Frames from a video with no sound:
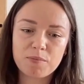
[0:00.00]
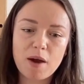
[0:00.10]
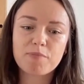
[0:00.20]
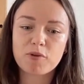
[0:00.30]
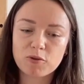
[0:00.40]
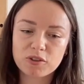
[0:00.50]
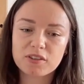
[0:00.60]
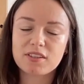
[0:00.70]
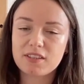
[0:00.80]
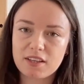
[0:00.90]

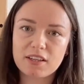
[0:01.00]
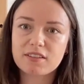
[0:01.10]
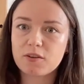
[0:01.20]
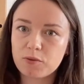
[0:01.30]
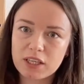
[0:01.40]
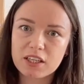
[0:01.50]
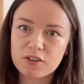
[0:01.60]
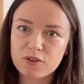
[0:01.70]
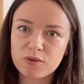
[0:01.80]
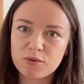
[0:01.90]
approaches and things that we can
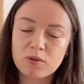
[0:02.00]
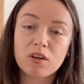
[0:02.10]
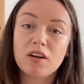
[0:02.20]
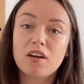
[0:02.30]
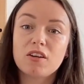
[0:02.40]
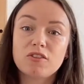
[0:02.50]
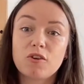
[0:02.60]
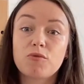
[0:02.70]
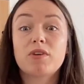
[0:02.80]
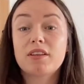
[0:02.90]
do.
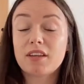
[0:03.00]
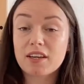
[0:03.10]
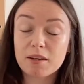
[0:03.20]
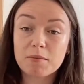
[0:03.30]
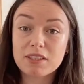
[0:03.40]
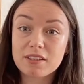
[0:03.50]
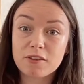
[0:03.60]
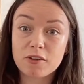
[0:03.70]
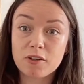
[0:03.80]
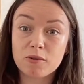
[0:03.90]
So rethinking
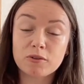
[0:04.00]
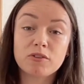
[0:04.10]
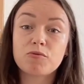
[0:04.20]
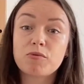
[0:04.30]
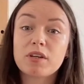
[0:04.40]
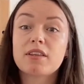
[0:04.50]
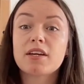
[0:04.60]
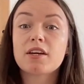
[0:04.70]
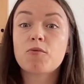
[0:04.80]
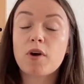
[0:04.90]
materials,
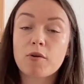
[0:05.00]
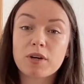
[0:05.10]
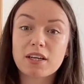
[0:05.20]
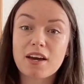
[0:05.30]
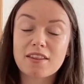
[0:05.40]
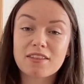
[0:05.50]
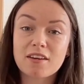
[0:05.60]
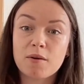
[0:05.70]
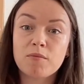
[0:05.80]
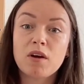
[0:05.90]
rethinking where we get
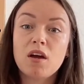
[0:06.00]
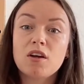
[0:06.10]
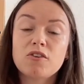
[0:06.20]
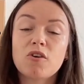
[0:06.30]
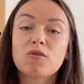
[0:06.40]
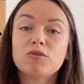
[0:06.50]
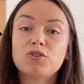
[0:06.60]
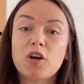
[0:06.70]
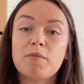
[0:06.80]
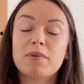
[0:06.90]
them. Don't
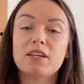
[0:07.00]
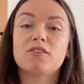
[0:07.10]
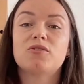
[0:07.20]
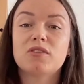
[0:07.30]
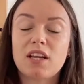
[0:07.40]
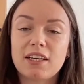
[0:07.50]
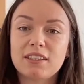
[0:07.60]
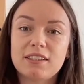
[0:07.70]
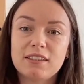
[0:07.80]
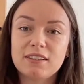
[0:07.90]
jump into
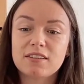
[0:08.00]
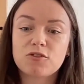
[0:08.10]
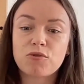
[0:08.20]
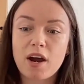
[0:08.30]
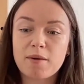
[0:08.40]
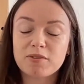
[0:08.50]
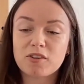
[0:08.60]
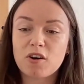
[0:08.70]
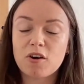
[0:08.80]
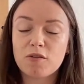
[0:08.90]
like these traps
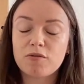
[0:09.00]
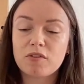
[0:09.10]
of